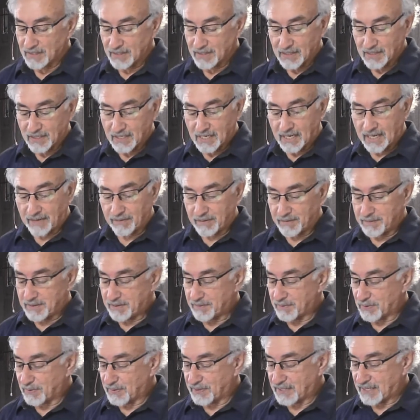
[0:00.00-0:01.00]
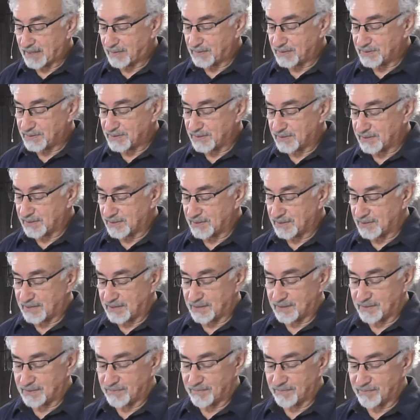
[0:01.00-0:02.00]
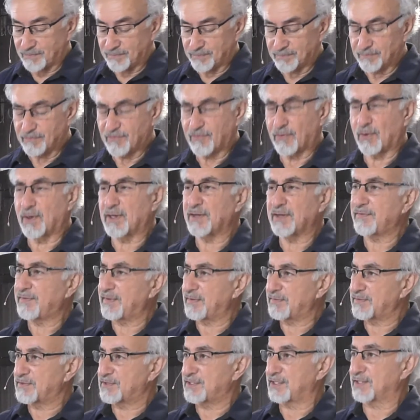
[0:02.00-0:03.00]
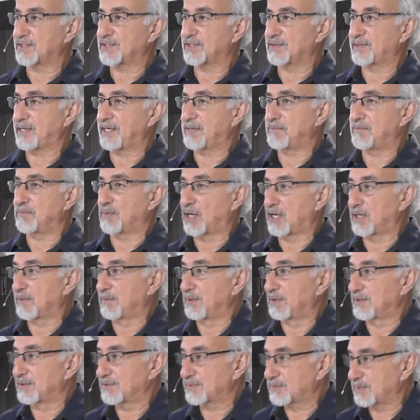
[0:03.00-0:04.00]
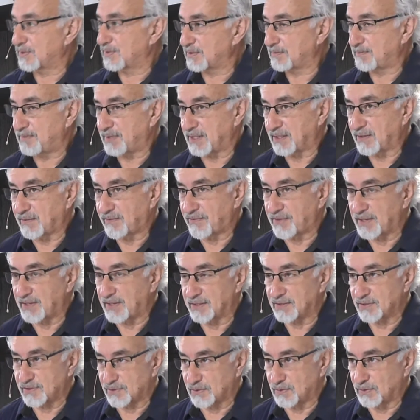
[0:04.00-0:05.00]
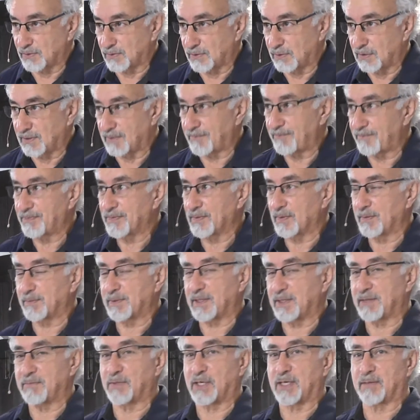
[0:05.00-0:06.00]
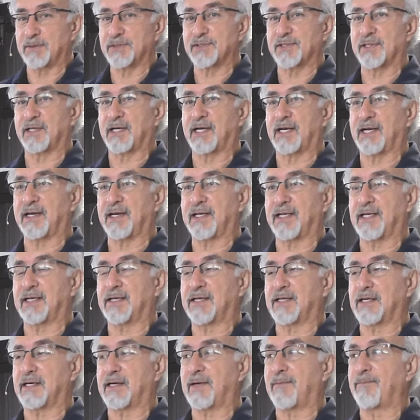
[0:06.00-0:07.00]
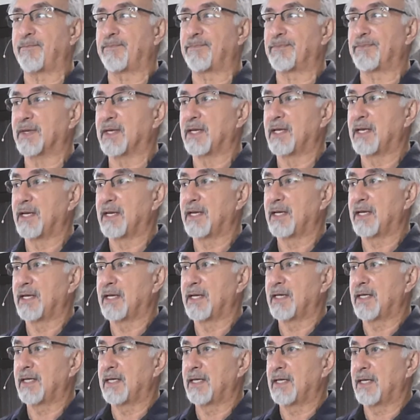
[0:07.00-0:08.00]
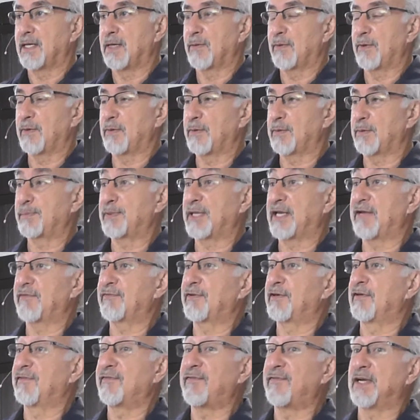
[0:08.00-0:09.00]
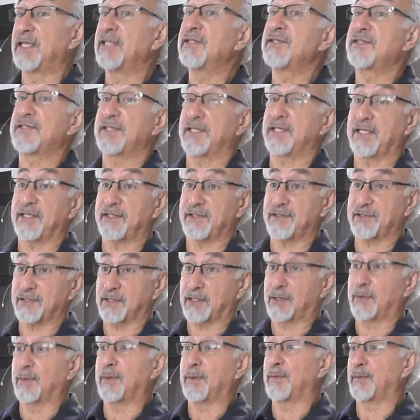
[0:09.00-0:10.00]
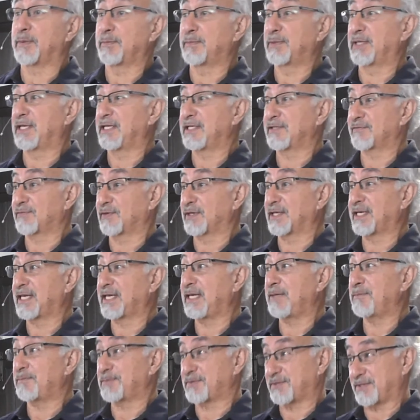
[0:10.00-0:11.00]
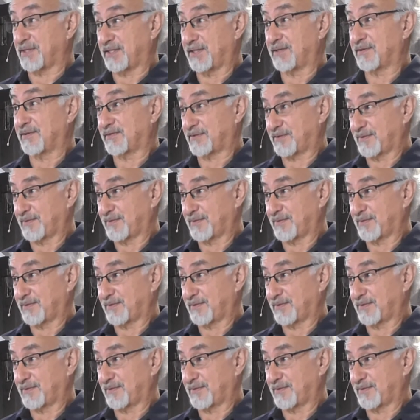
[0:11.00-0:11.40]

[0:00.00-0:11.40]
I remember when I was in fourth, fifth, sixth grade, marbles was a big thing at school. We played marbles a lot. And we would play for funsies, or we would play for keepsies.